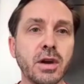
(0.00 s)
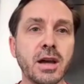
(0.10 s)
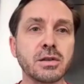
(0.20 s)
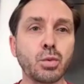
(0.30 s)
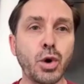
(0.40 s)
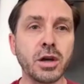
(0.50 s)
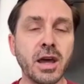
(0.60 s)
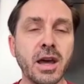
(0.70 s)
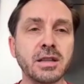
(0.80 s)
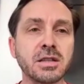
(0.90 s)
ask what
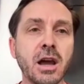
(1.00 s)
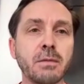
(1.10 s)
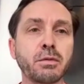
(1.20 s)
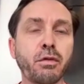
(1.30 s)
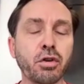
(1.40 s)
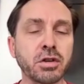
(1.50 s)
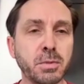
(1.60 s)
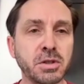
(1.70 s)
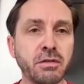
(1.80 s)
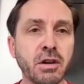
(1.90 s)
enzymes for a
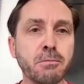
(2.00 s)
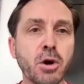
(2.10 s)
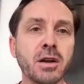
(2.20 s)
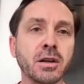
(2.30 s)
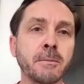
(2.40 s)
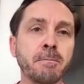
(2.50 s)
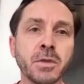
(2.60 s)
specific product.